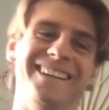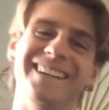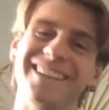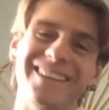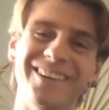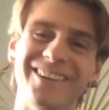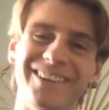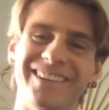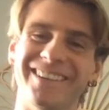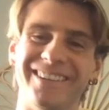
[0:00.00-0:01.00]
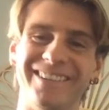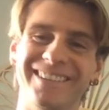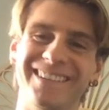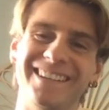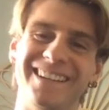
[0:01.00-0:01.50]
No, no.
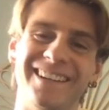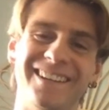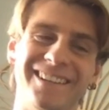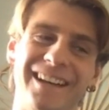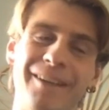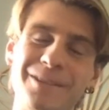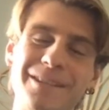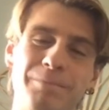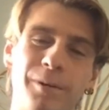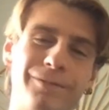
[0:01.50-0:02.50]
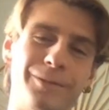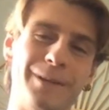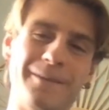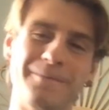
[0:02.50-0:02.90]
I was in Pok Fulam